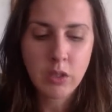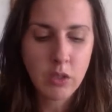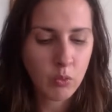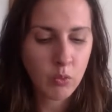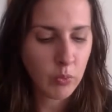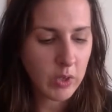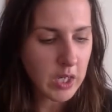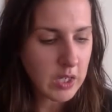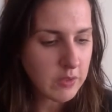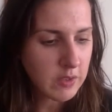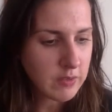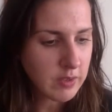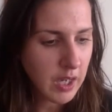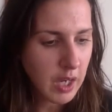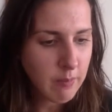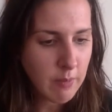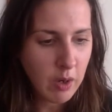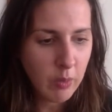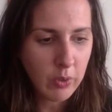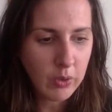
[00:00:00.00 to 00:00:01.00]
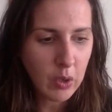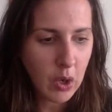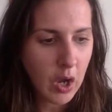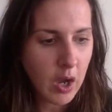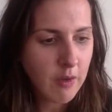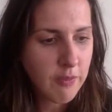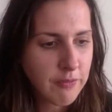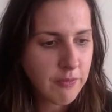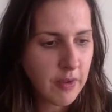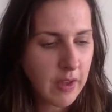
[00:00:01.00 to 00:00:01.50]
right at the time I went
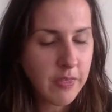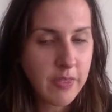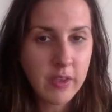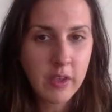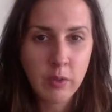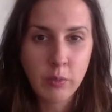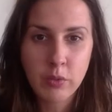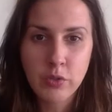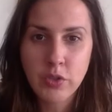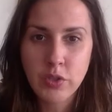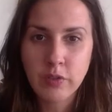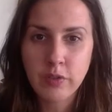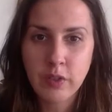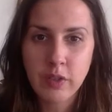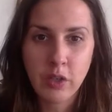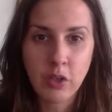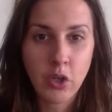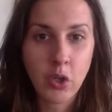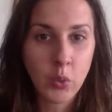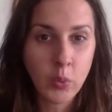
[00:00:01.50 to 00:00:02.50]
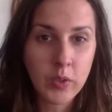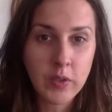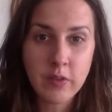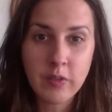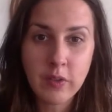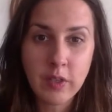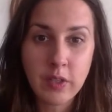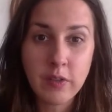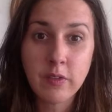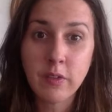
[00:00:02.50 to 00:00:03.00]
off, I think it was just like a
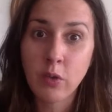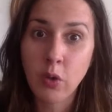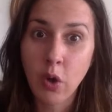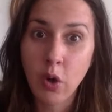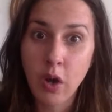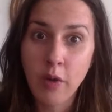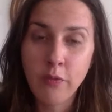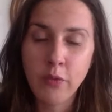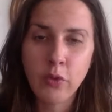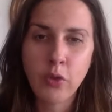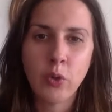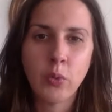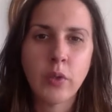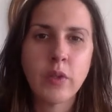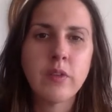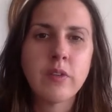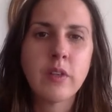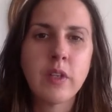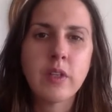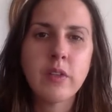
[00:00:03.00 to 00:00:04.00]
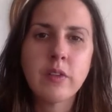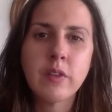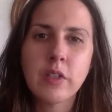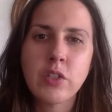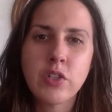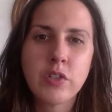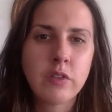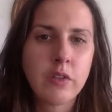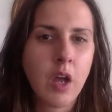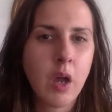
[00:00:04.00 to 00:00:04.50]
coincidence, an awful coincidence. He
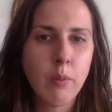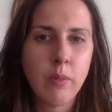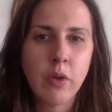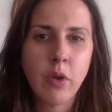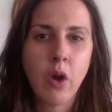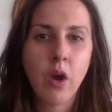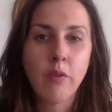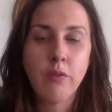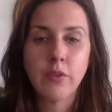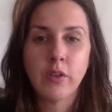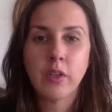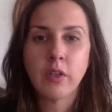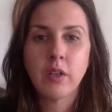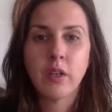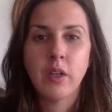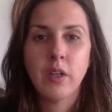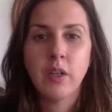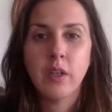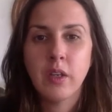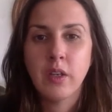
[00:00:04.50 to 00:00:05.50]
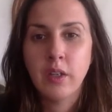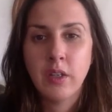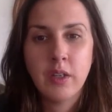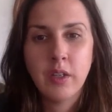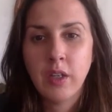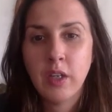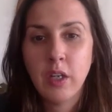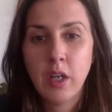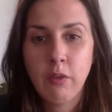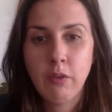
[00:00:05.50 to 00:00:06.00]
just cut me off and
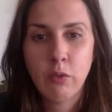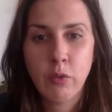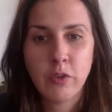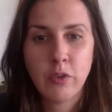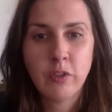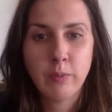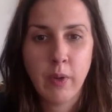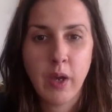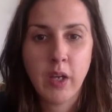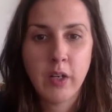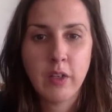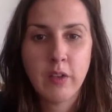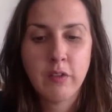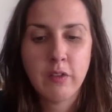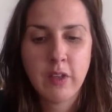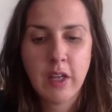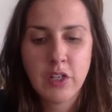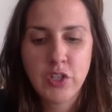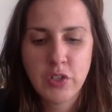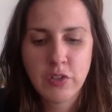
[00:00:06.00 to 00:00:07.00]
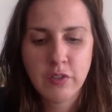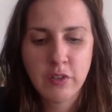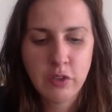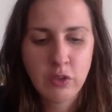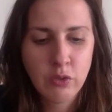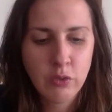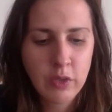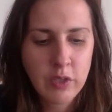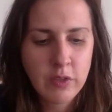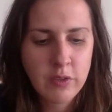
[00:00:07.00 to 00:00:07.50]
he never responded. So that just
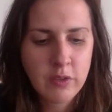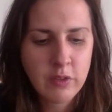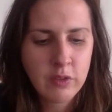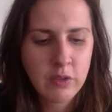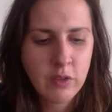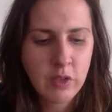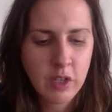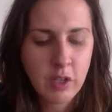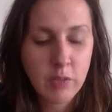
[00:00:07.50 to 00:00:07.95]
increased, you can